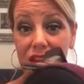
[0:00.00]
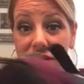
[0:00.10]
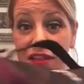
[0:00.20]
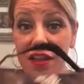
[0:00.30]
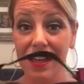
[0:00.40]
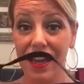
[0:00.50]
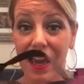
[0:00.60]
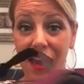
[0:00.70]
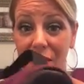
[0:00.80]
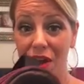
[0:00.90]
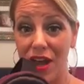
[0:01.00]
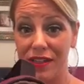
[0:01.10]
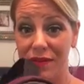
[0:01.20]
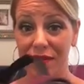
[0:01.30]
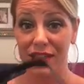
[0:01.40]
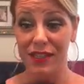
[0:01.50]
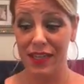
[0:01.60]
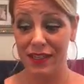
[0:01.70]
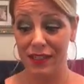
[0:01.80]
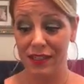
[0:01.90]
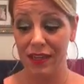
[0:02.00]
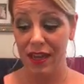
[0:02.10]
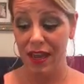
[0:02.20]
Look how awesome this is.